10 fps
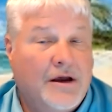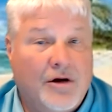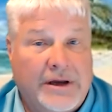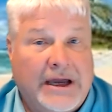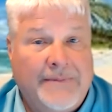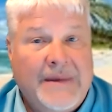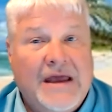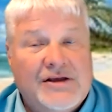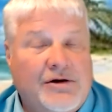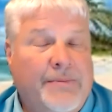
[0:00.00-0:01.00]
Okay,
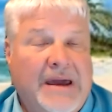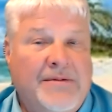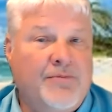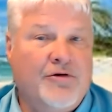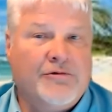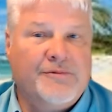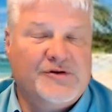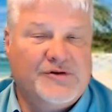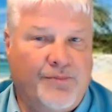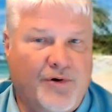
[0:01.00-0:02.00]
so baby
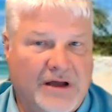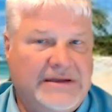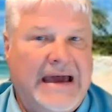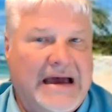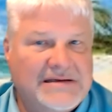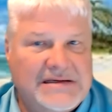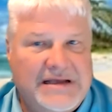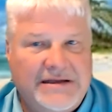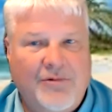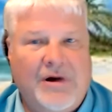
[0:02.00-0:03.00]
boomers bought the houses
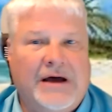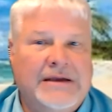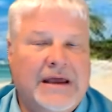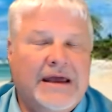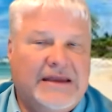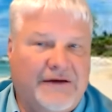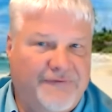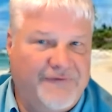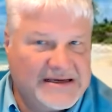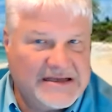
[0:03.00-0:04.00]
that they want. They
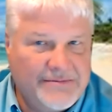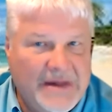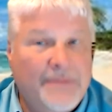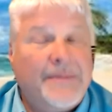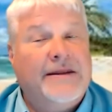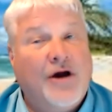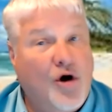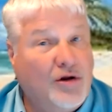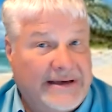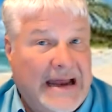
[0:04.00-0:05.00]
fixed them up, and they're
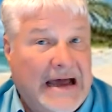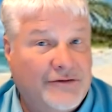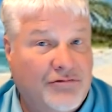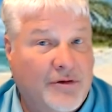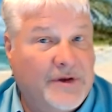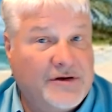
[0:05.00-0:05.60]
holding on to them.